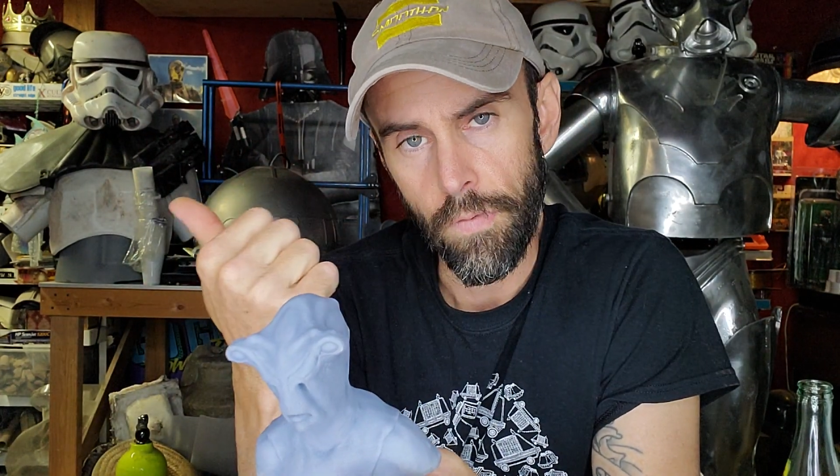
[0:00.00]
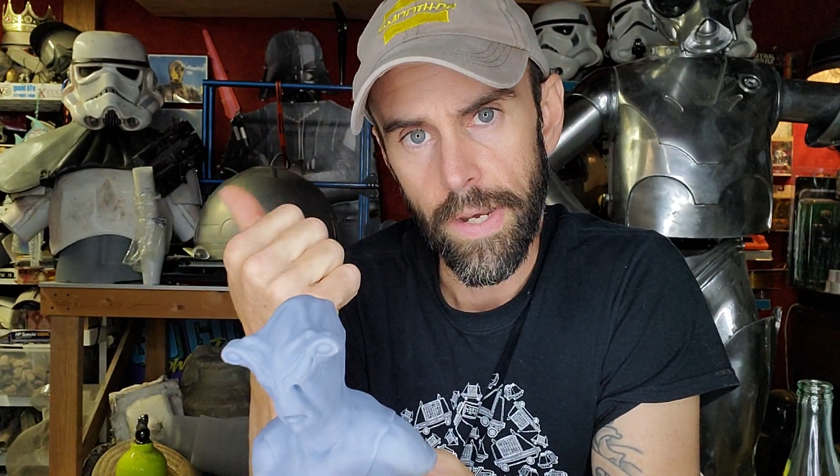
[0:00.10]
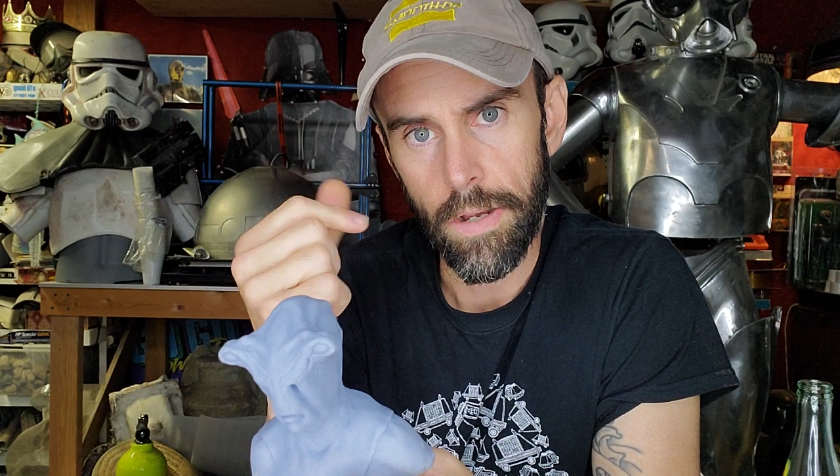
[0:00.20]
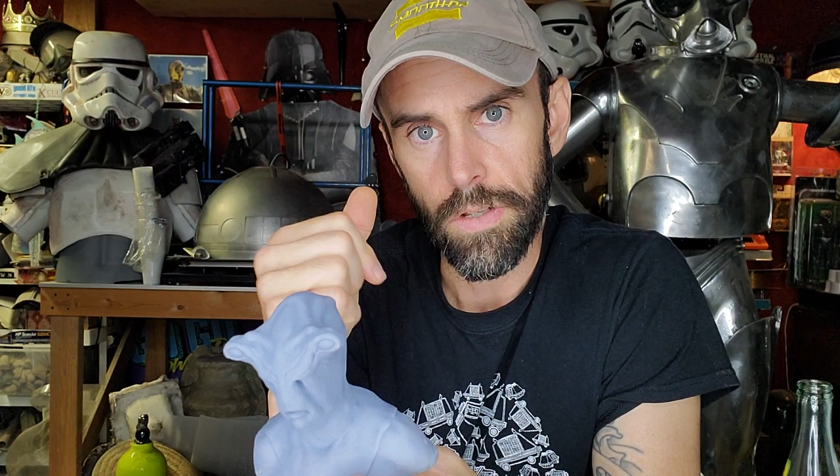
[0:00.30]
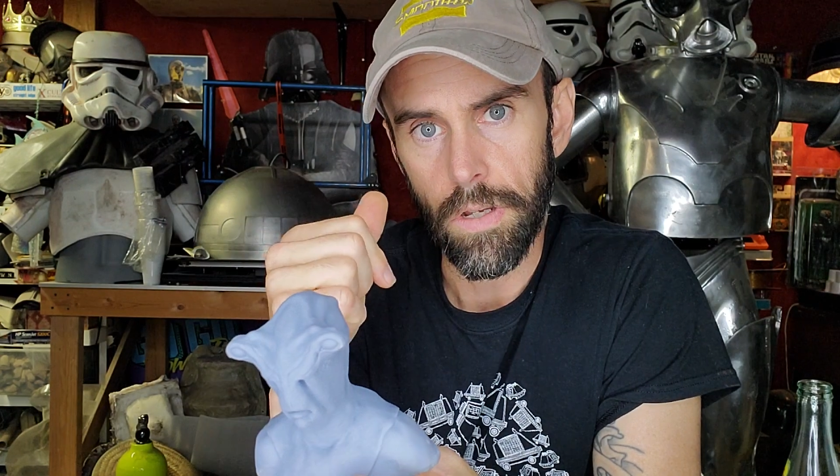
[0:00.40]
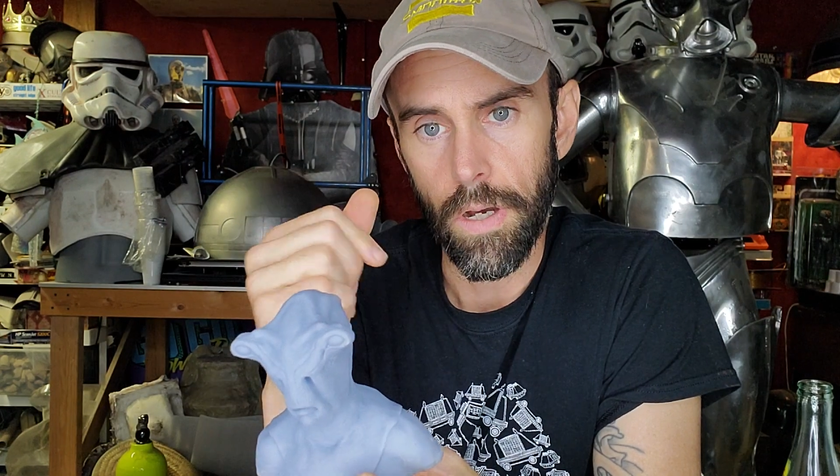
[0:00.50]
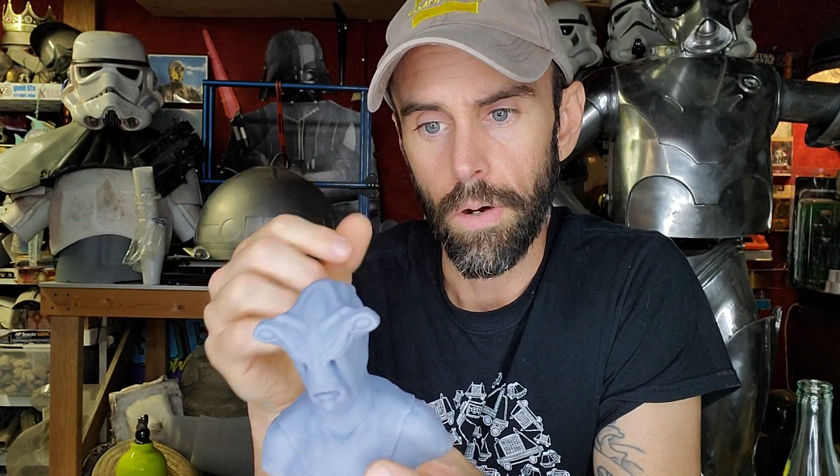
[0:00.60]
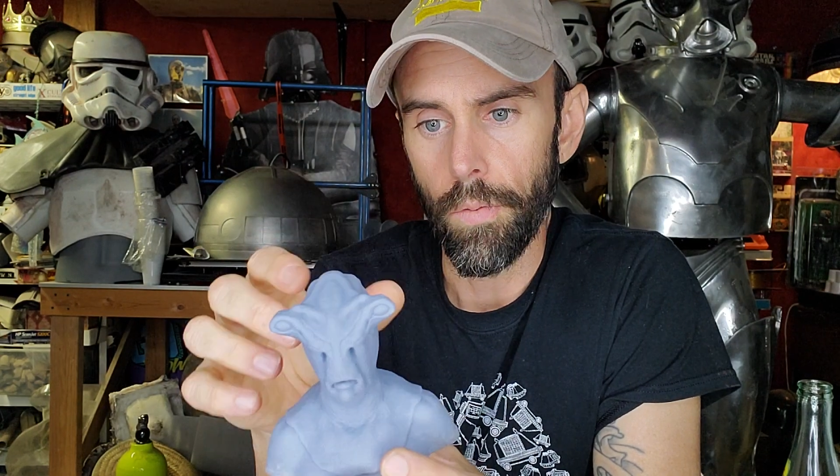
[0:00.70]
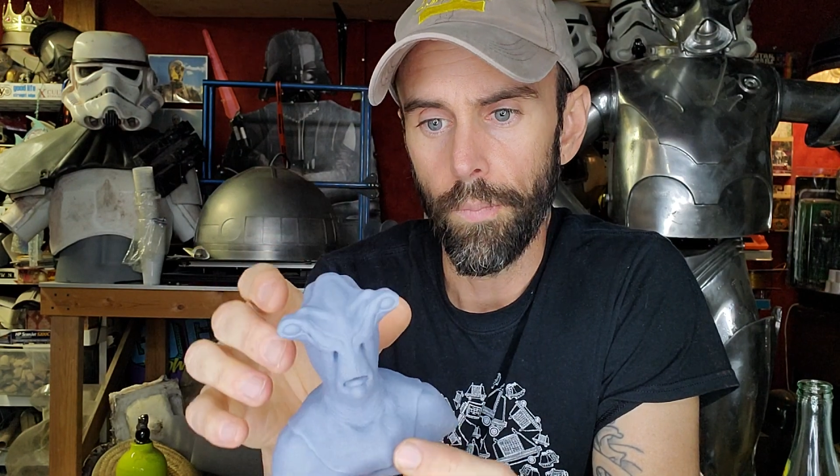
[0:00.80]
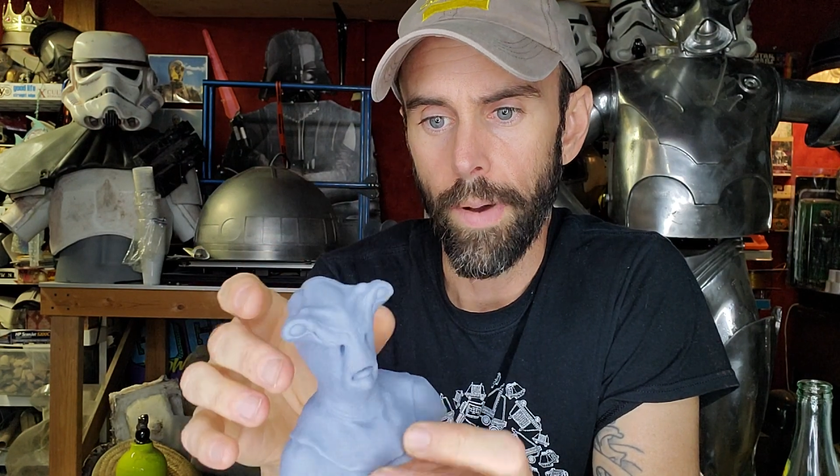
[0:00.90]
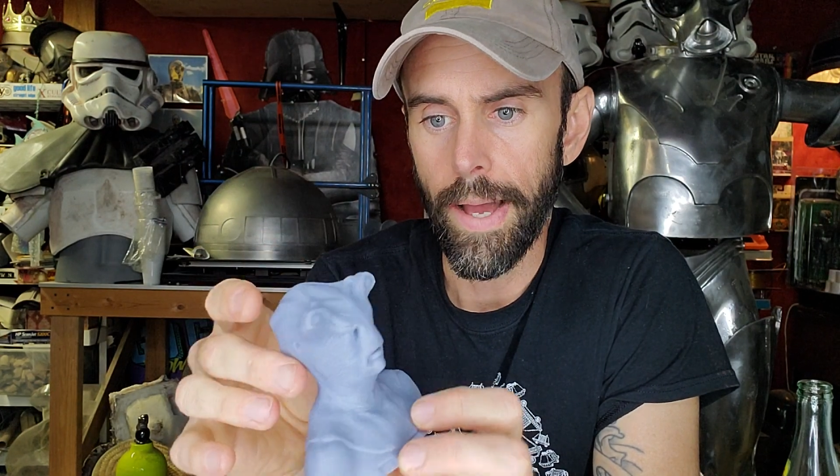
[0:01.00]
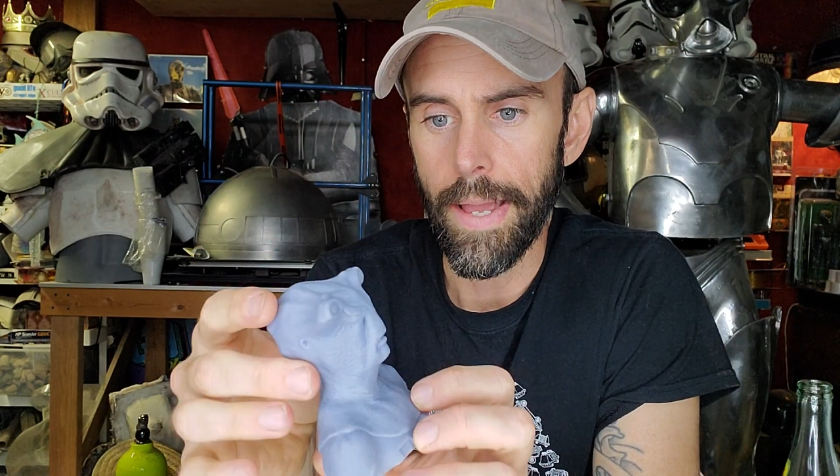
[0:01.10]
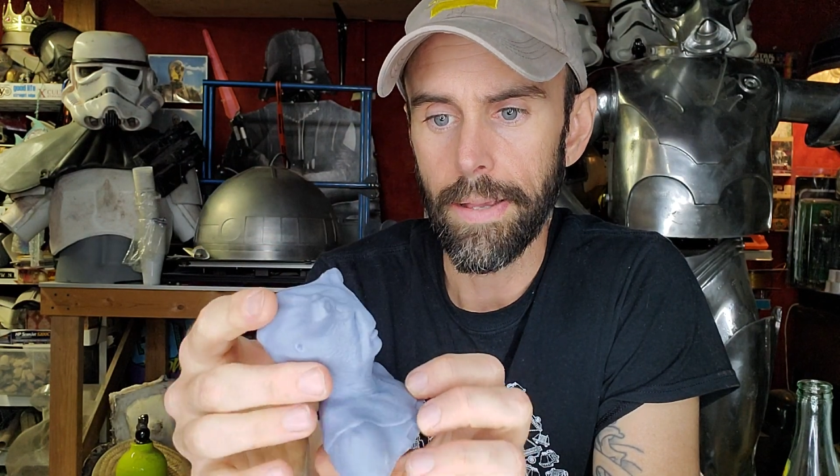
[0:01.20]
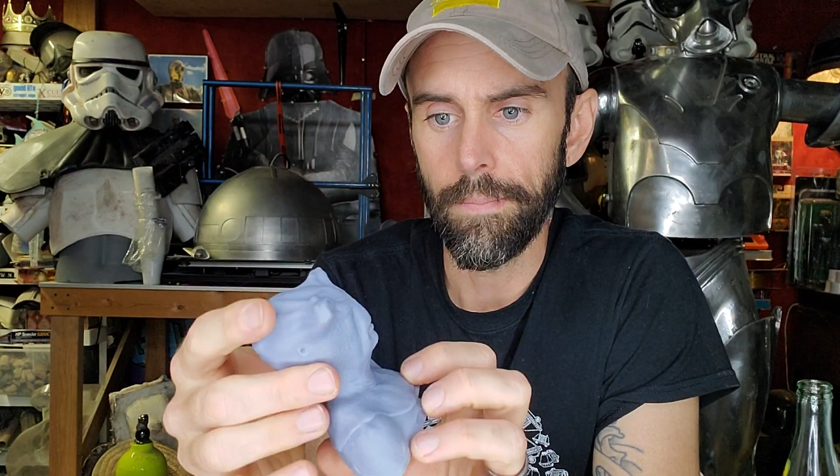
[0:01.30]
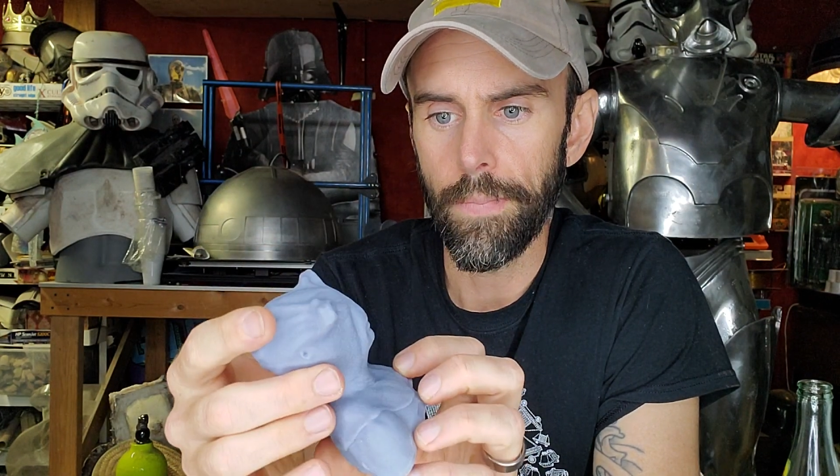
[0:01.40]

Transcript: videos ago my